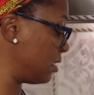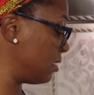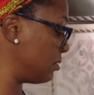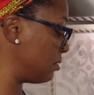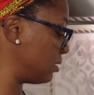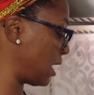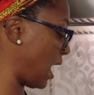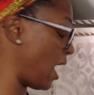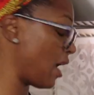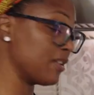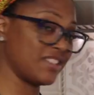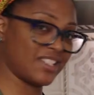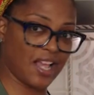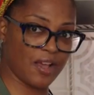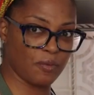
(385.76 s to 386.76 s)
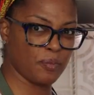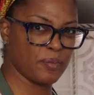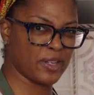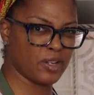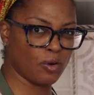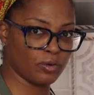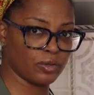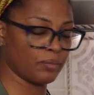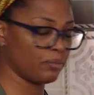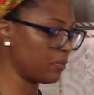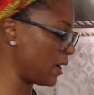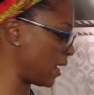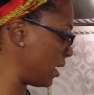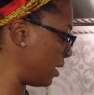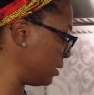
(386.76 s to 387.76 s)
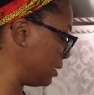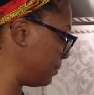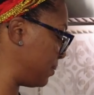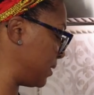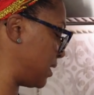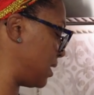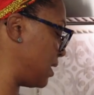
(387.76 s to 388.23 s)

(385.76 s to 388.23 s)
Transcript: the, the outside will be golden brown, but